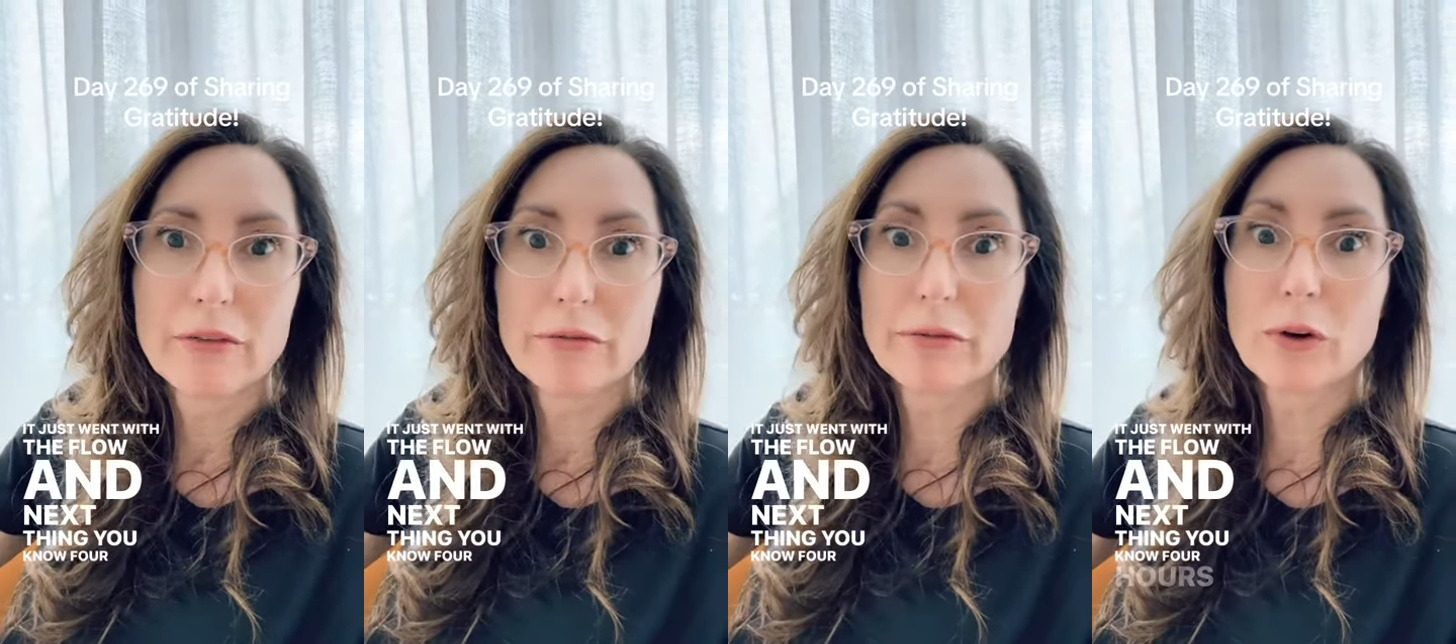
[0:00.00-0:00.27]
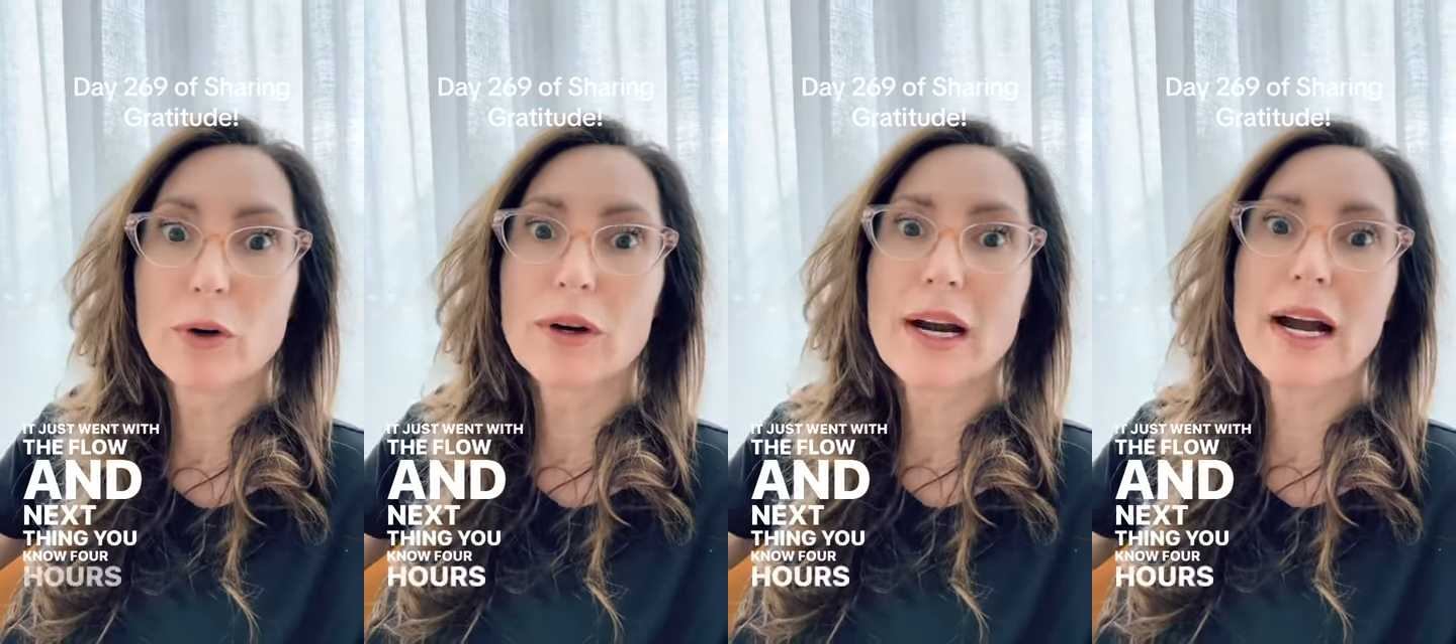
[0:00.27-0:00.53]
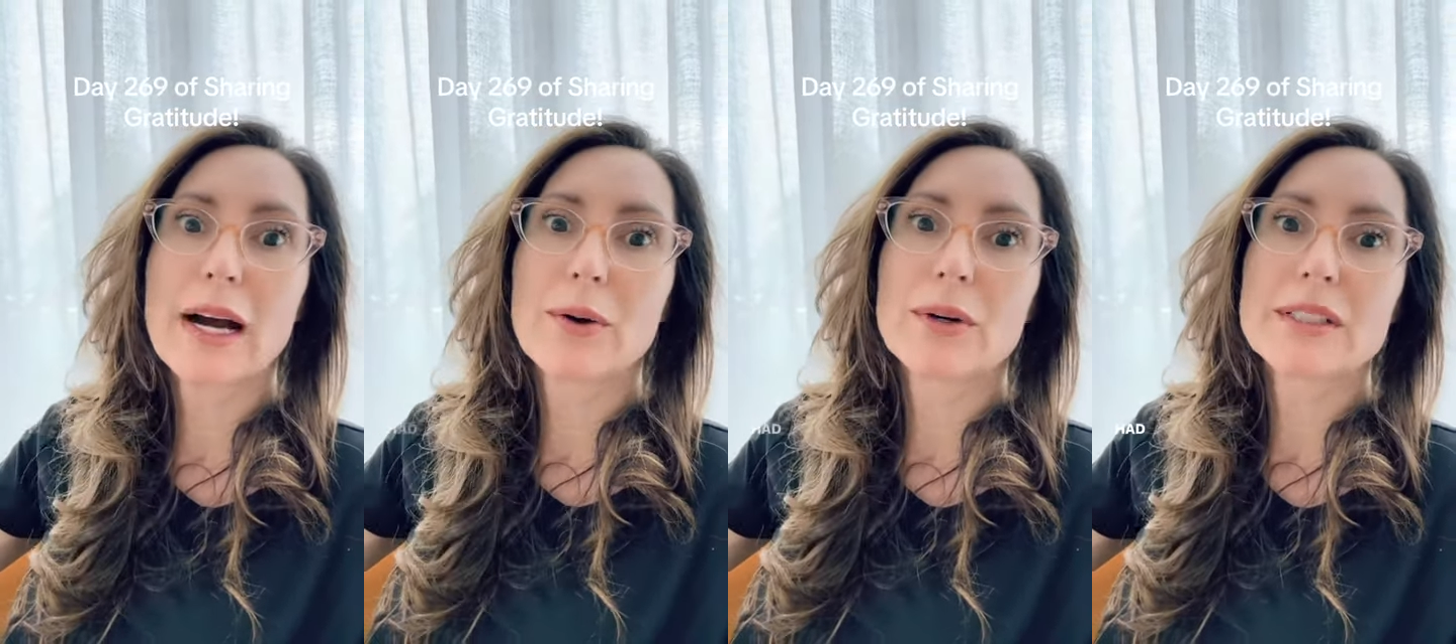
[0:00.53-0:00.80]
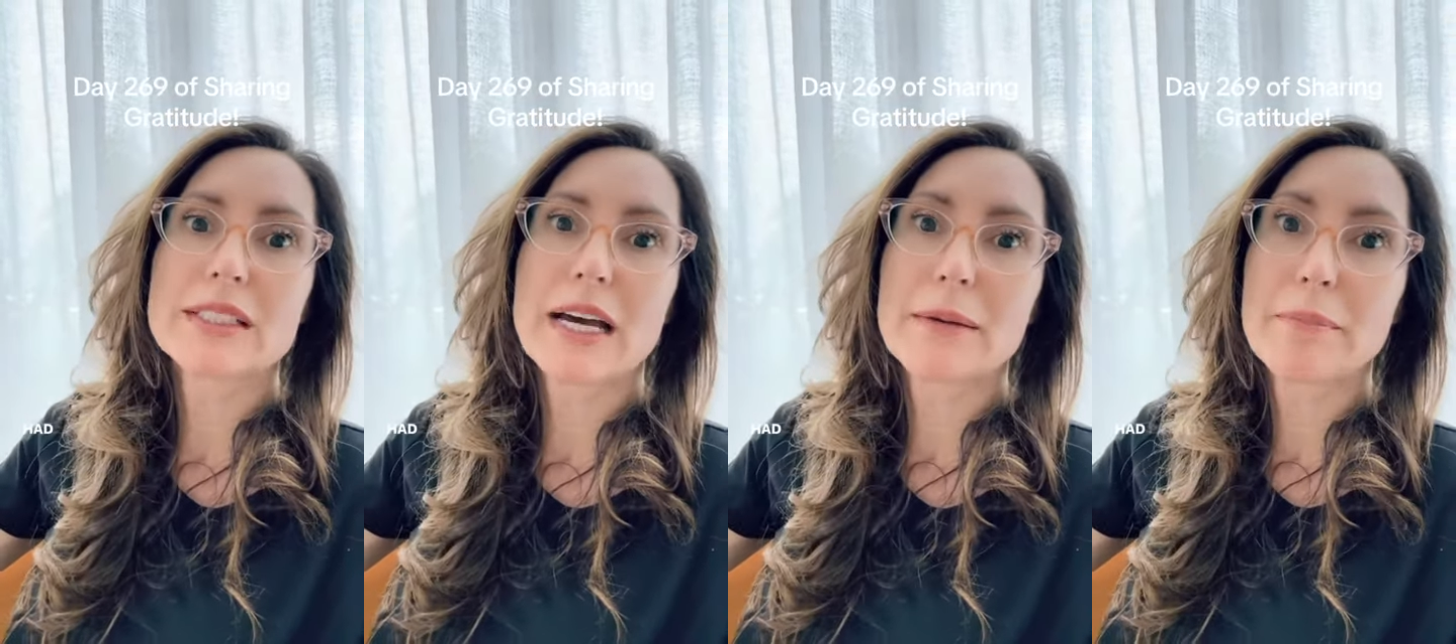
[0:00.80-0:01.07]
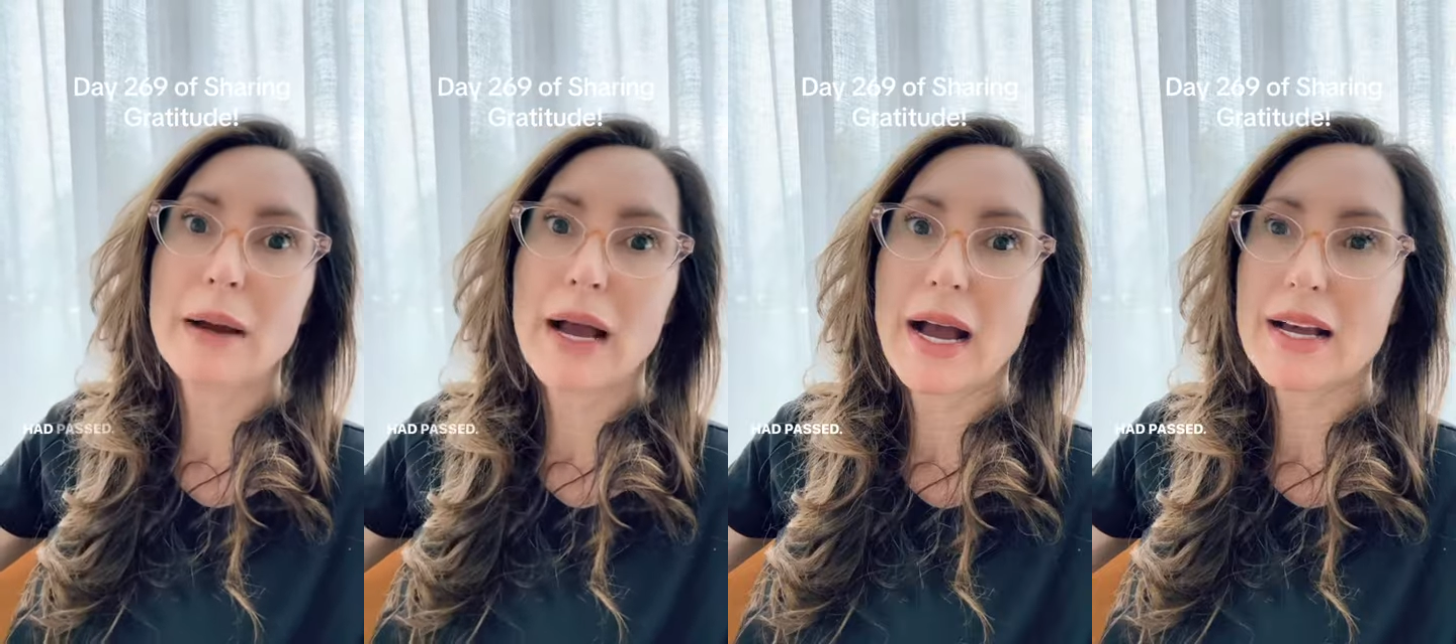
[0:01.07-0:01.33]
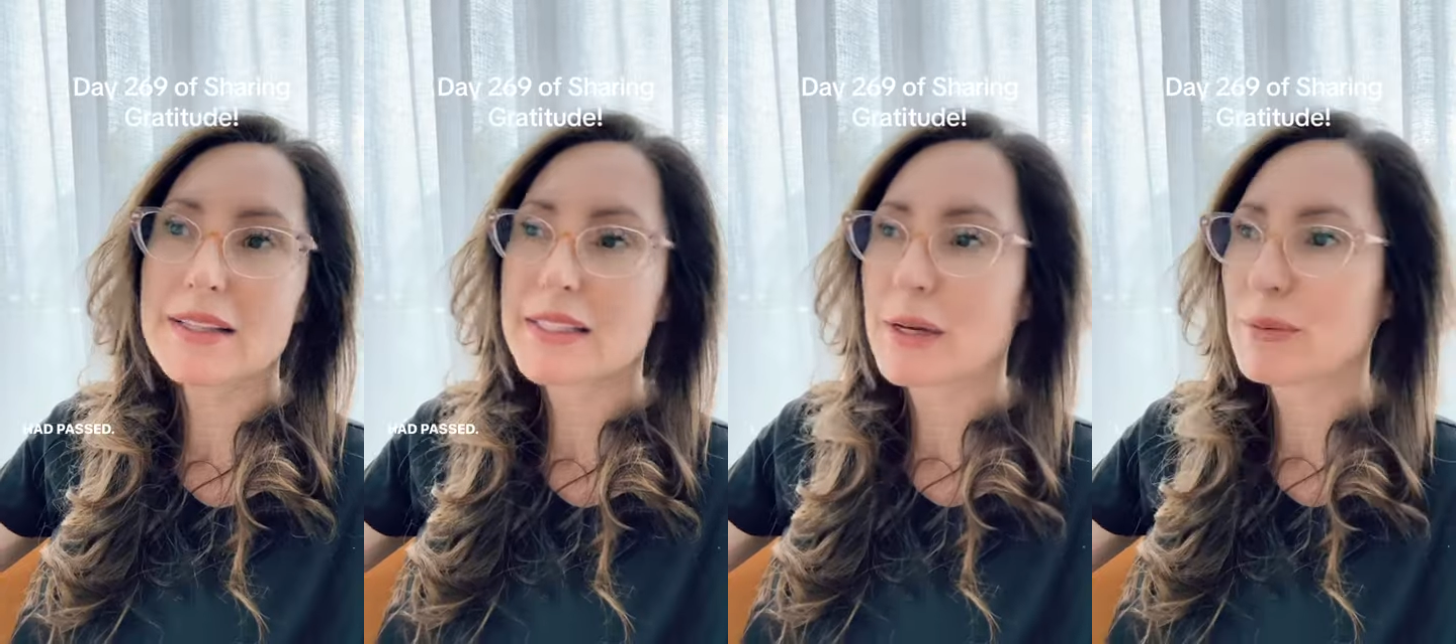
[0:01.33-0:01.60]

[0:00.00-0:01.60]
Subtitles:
4 hours had passed.